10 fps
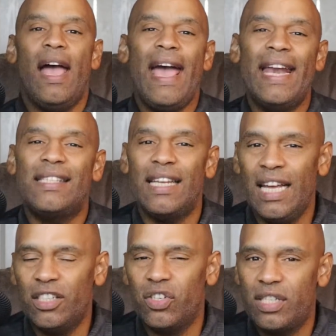And it's
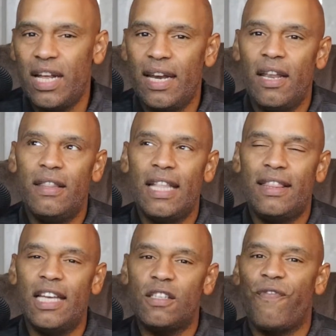interesting
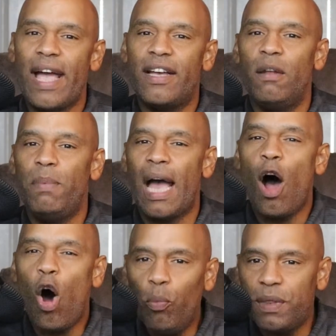that this fight could be, I
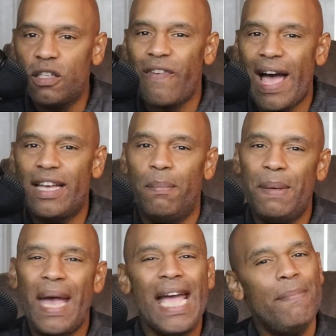hope this fight could be
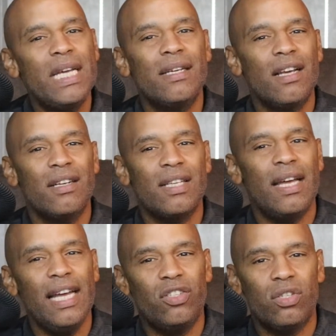made, because there's
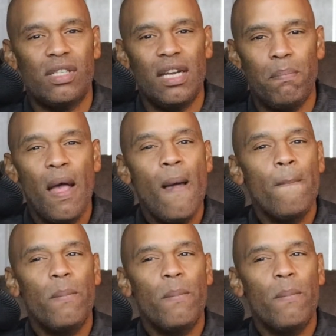an interesting